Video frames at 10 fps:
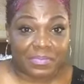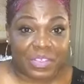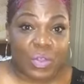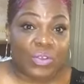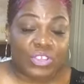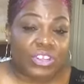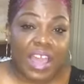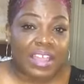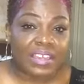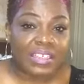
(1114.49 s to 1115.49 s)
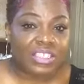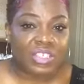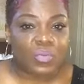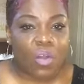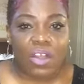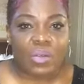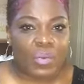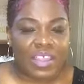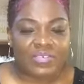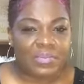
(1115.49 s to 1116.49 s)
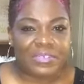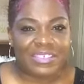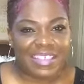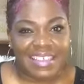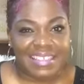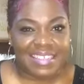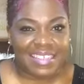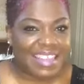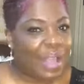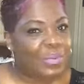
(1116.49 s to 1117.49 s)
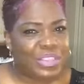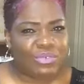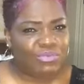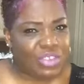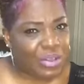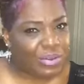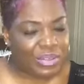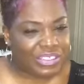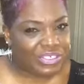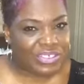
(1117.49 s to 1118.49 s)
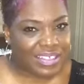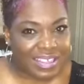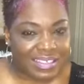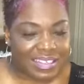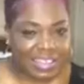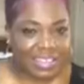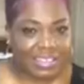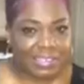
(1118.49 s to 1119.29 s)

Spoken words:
So you're not going to just walk away from your destiny, not when you know it's your destiny.